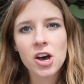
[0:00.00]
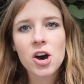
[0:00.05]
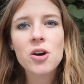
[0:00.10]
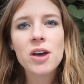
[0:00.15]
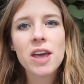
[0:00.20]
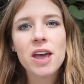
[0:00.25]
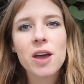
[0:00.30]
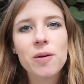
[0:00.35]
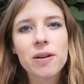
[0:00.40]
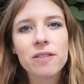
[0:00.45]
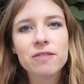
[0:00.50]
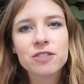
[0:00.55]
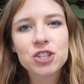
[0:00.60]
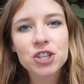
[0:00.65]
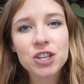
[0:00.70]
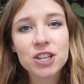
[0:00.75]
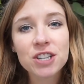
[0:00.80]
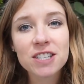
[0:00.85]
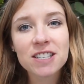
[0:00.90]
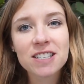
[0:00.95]
Okay, we've
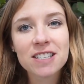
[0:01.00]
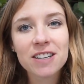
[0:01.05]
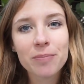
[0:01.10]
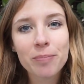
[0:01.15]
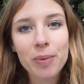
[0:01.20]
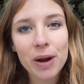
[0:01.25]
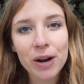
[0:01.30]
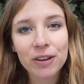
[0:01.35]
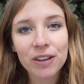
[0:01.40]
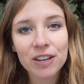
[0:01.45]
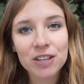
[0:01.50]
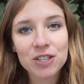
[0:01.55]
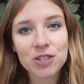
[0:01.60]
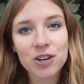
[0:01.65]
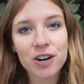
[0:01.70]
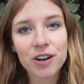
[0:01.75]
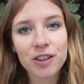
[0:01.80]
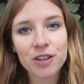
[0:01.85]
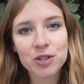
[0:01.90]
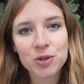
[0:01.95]
just barely
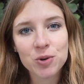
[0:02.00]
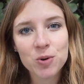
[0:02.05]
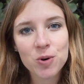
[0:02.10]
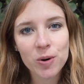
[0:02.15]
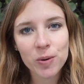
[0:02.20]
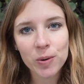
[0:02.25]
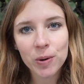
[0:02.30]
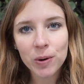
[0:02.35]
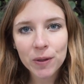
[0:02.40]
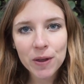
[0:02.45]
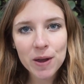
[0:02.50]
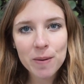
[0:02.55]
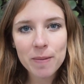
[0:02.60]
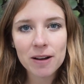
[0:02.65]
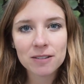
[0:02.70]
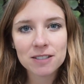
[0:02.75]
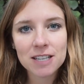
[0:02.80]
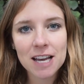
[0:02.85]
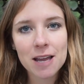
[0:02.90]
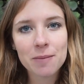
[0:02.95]
started the tour. We're only
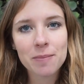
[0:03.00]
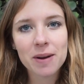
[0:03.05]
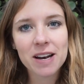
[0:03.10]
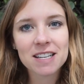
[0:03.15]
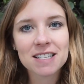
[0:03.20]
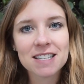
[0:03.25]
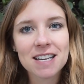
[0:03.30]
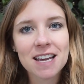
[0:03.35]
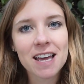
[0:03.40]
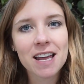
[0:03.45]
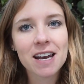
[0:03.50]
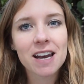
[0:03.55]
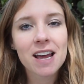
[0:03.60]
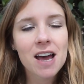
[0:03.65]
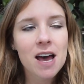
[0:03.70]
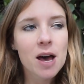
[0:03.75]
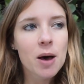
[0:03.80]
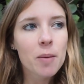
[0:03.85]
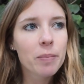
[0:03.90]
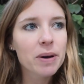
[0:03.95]
about 10 minutes in.
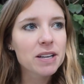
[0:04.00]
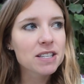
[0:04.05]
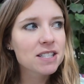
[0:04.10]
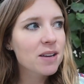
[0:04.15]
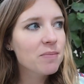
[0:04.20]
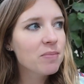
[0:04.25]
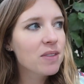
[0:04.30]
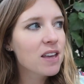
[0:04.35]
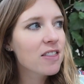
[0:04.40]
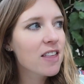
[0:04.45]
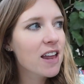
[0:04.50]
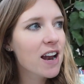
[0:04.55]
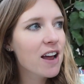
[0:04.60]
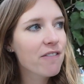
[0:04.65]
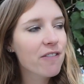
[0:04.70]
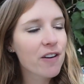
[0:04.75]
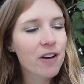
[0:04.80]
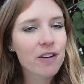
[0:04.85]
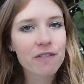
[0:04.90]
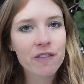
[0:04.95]
But something that
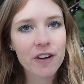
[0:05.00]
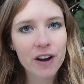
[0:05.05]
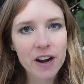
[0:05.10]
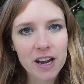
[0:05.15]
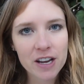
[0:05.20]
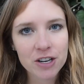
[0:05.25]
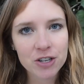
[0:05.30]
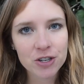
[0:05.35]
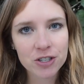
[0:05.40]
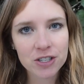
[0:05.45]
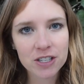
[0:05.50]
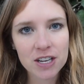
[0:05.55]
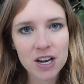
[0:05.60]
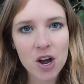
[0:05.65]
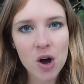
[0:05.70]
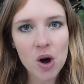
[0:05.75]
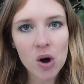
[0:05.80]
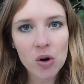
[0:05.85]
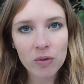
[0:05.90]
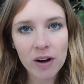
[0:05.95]
I found very
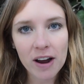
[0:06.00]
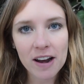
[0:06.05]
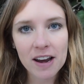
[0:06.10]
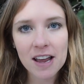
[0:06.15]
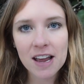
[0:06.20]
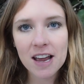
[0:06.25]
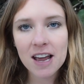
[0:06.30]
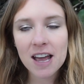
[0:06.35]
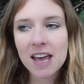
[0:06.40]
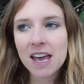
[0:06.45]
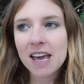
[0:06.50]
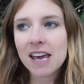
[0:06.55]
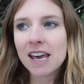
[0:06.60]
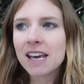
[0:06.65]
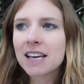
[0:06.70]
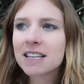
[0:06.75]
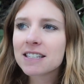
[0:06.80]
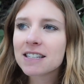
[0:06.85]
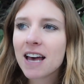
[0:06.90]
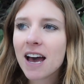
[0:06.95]
interesting already
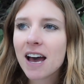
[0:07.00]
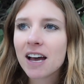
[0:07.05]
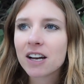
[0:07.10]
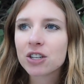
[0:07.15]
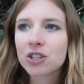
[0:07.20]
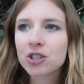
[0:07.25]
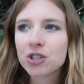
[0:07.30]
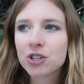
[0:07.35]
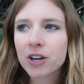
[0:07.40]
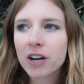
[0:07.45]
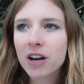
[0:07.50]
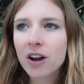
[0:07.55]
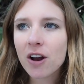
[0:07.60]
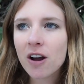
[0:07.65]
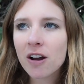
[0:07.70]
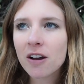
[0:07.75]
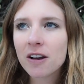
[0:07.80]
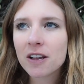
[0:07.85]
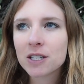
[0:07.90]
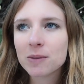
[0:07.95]
is that street
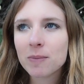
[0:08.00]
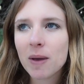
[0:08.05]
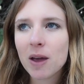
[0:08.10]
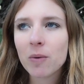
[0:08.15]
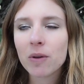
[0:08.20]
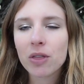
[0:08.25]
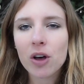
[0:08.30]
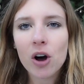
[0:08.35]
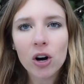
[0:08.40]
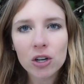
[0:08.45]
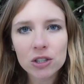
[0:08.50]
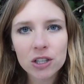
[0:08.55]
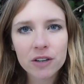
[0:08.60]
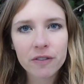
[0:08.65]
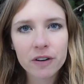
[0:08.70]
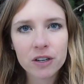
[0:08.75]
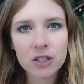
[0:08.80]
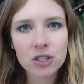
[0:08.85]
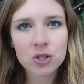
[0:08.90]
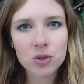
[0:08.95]
art is made with all
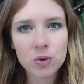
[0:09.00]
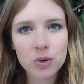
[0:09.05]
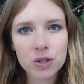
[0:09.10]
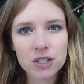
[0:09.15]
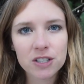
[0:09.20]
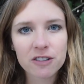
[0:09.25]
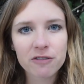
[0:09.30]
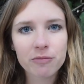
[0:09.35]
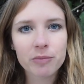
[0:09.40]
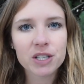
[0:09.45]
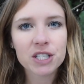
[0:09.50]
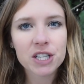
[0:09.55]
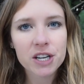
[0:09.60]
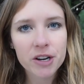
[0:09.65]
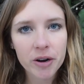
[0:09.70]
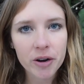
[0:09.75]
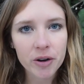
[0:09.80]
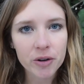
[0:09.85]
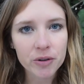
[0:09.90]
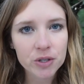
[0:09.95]
different sorts of
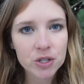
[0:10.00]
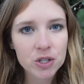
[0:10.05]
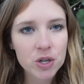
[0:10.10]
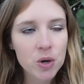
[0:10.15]
materials.